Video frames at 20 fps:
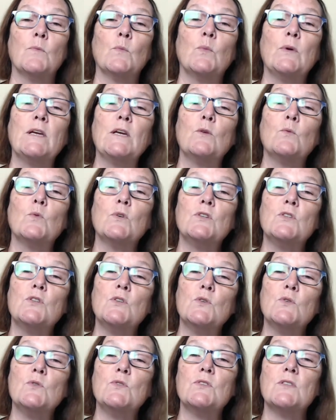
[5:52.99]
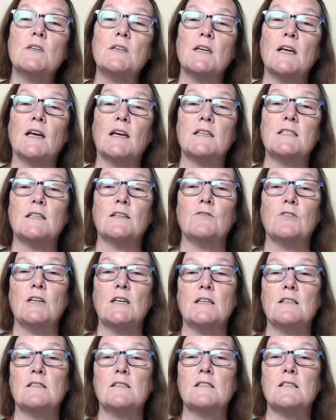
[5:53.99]
we can reduce the
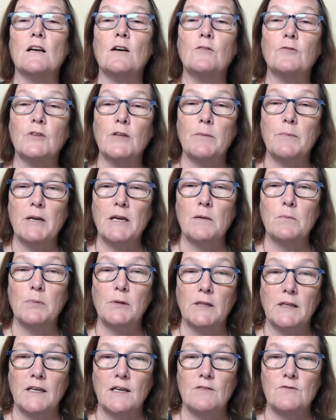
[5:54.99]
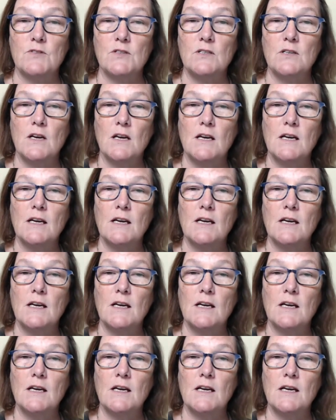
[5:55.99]
negativity and self limiting beliefs